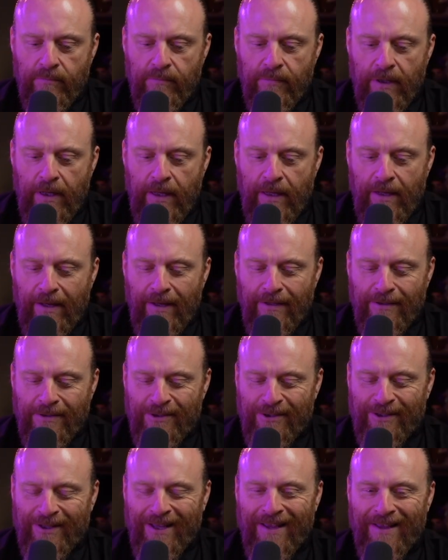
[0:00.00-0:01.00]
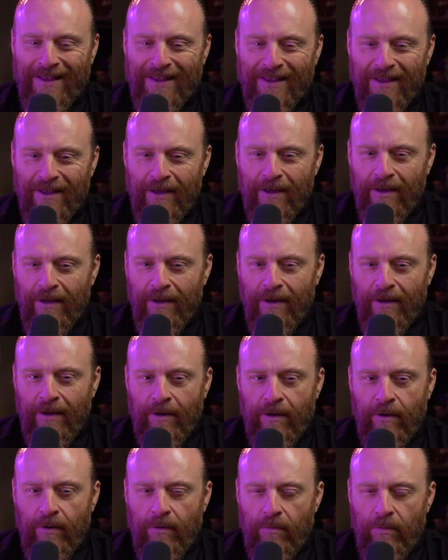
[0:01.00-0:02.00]
it, it's
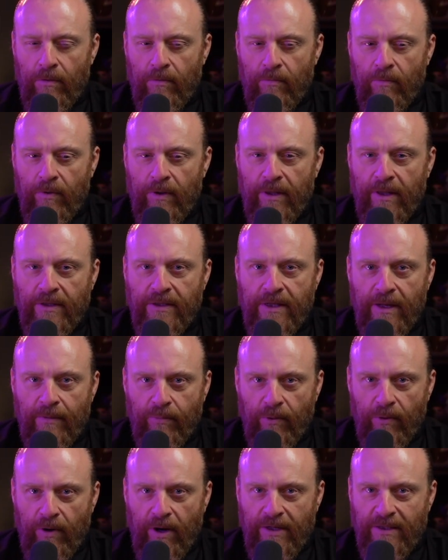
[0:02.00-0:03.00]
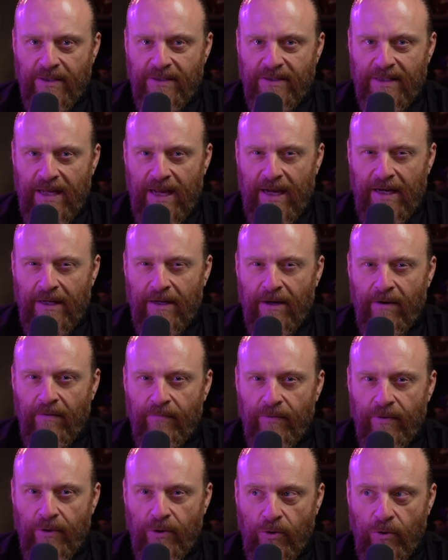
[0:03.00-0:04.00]
with a deeper understanding
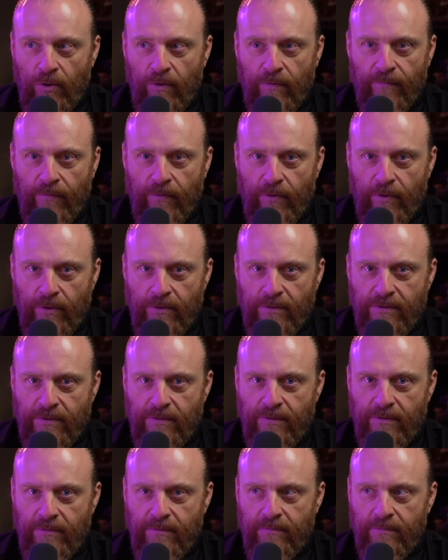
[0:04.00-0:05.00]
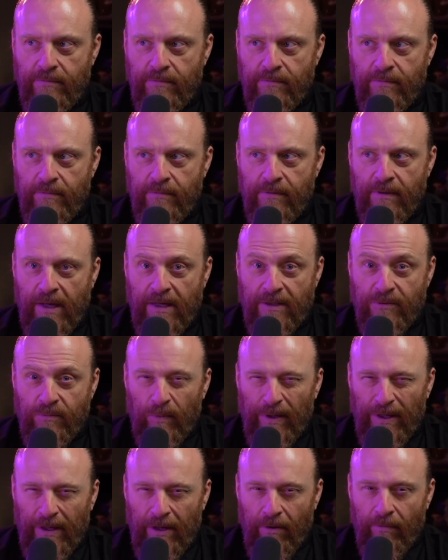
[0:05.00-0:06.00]
of the universe as
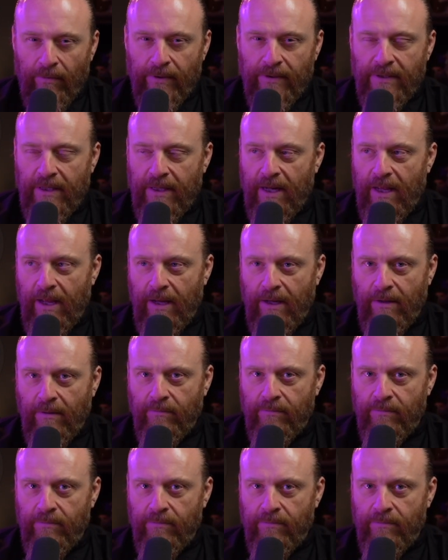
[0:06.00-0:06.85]
we know it today.